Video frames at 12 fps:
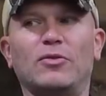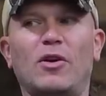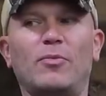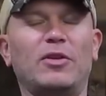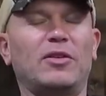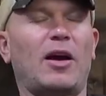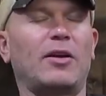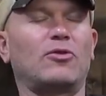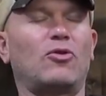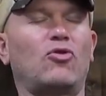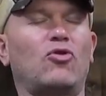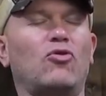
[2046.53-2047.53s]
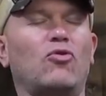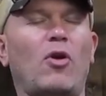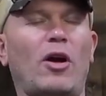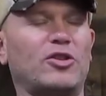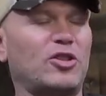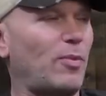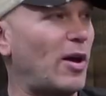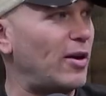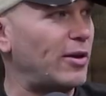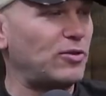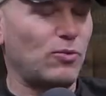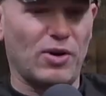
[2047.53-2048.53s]
I mean, got crushed by
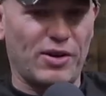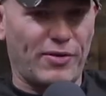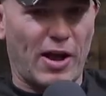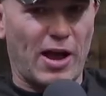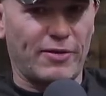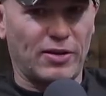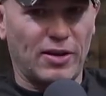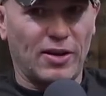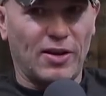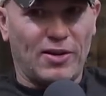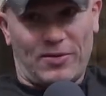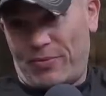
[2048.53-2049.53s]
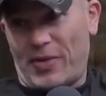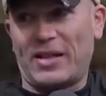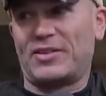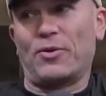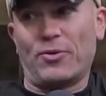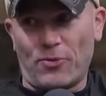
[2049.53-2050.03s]
like 25. That's on the